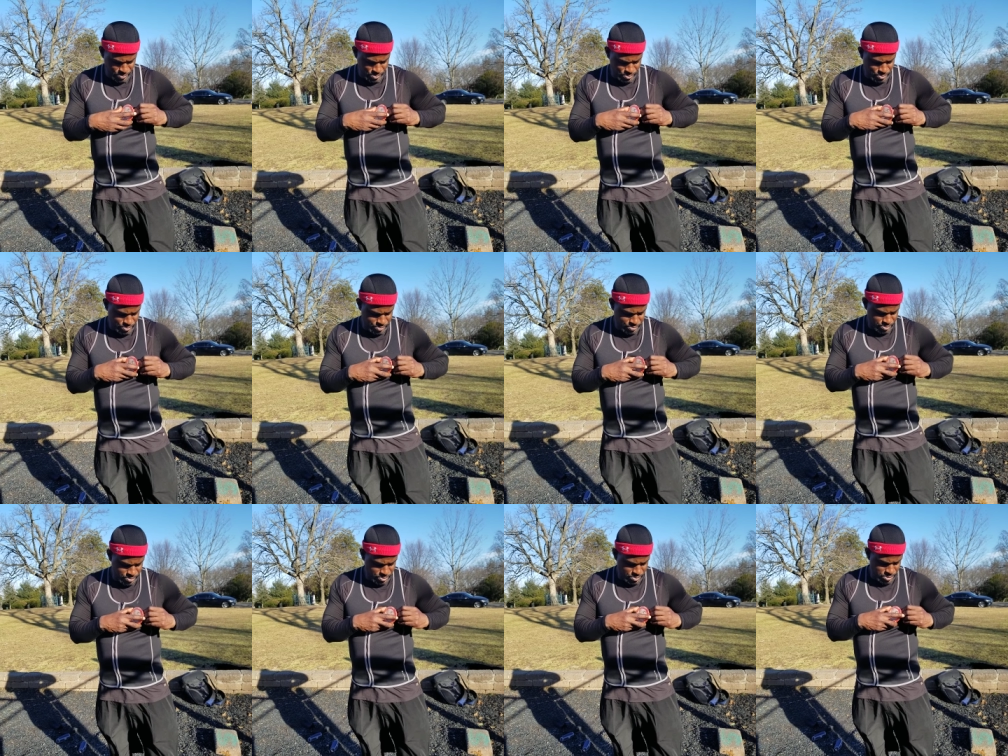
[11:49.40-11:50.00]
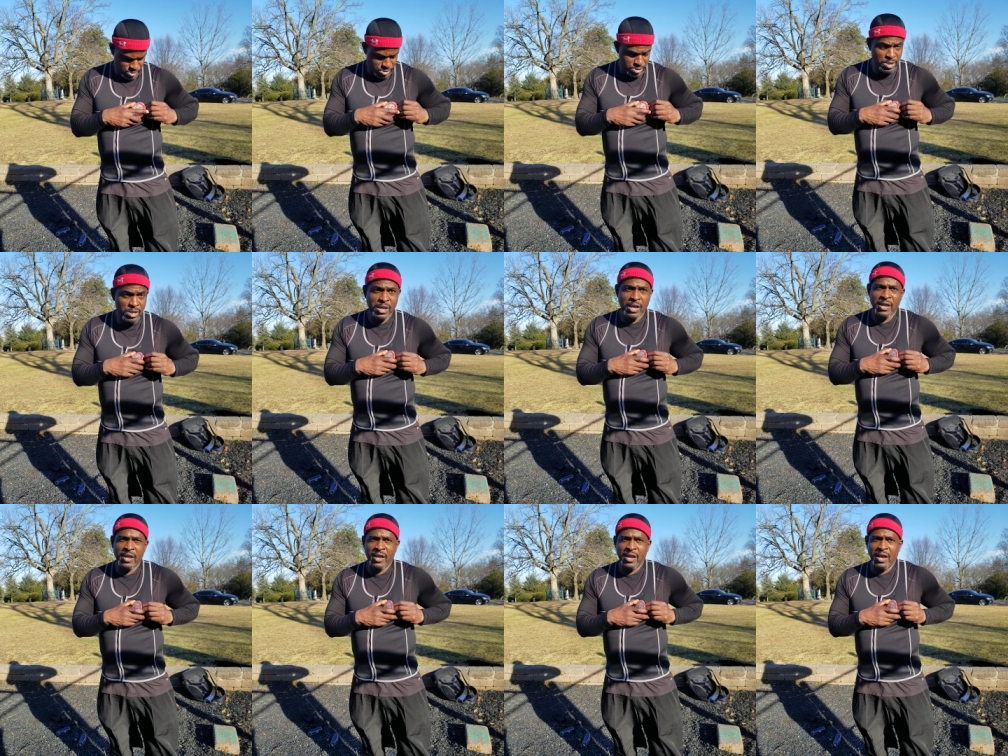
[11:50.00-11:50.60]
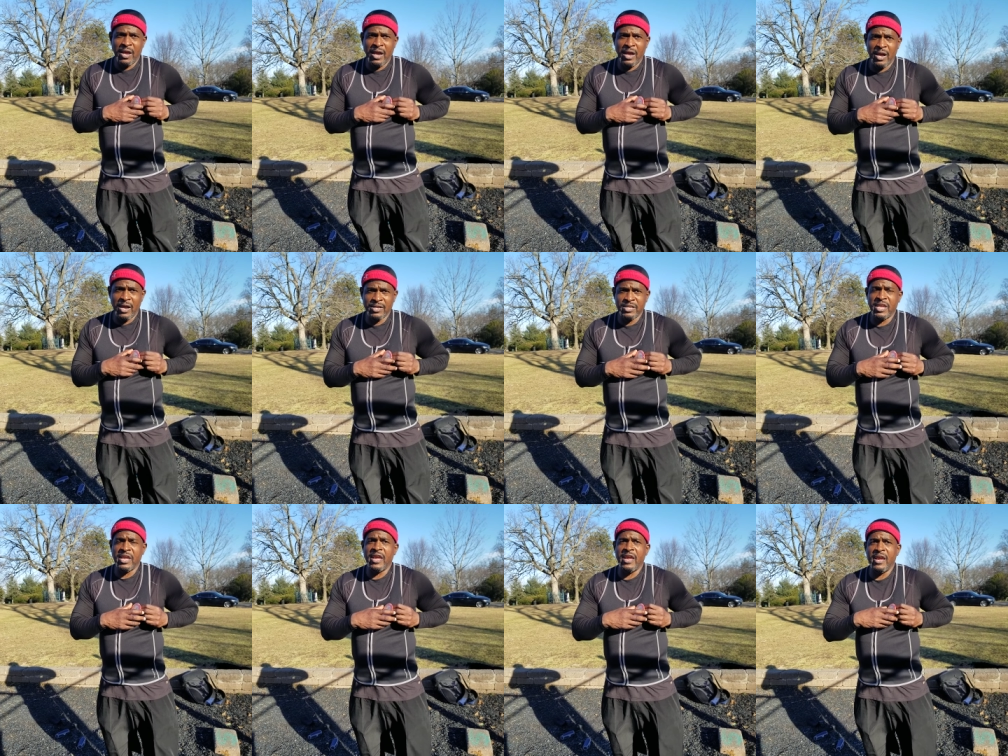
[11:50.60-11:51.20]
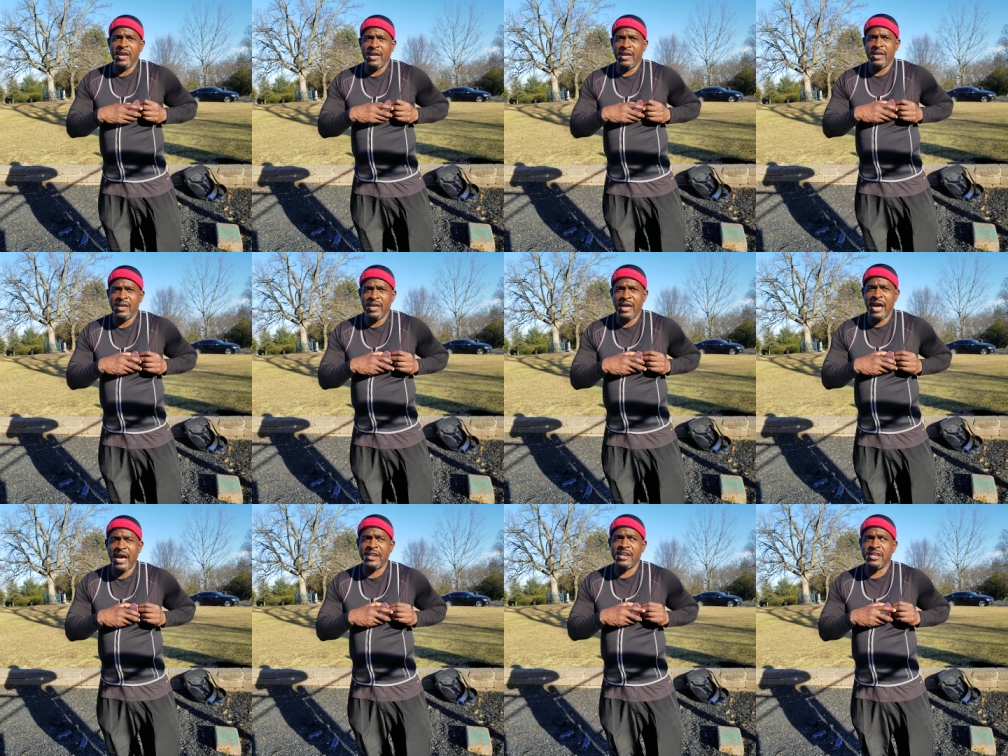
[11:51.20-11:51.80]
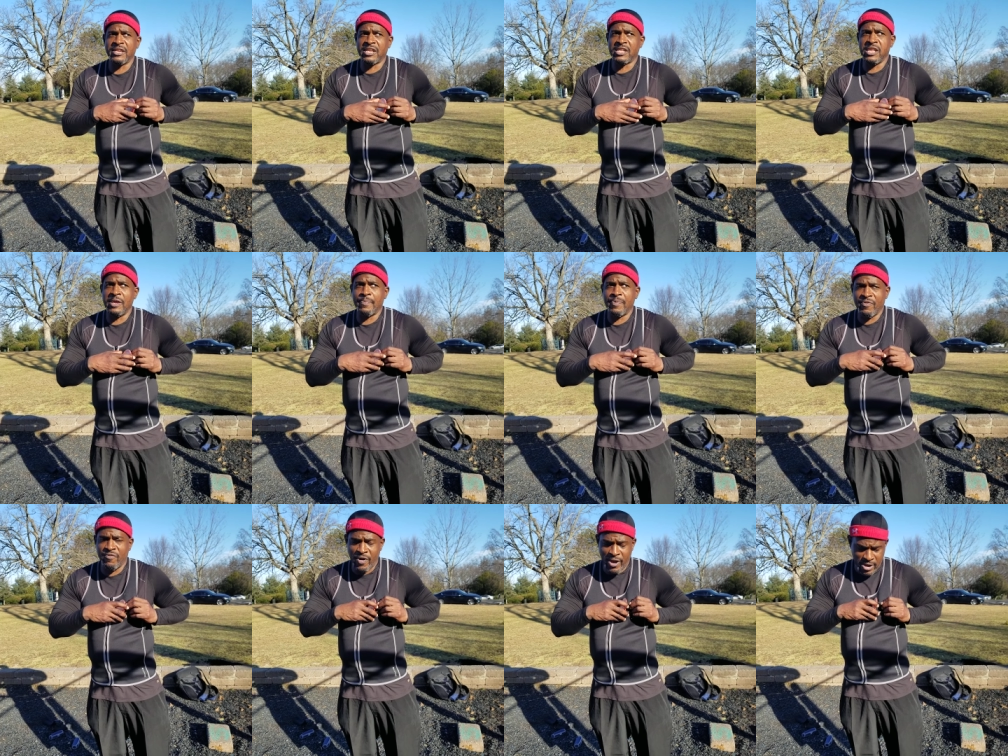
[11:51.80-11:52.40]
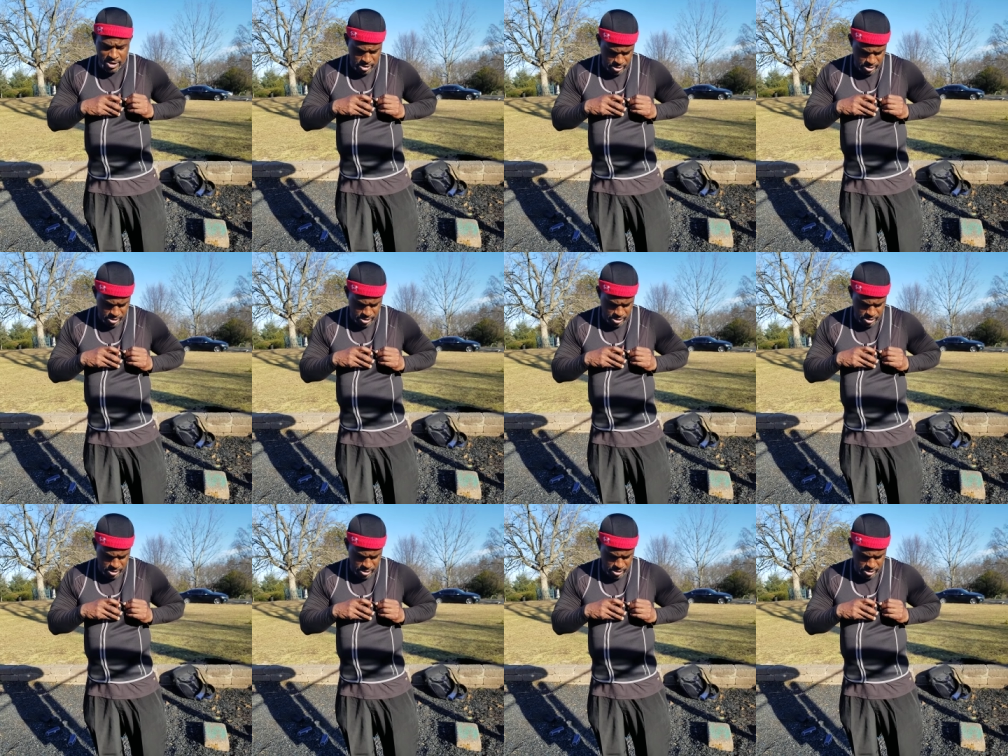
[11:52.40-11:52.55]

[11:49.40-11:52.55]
took that off. Huh? Yeah. Now, now I didn't clip it right.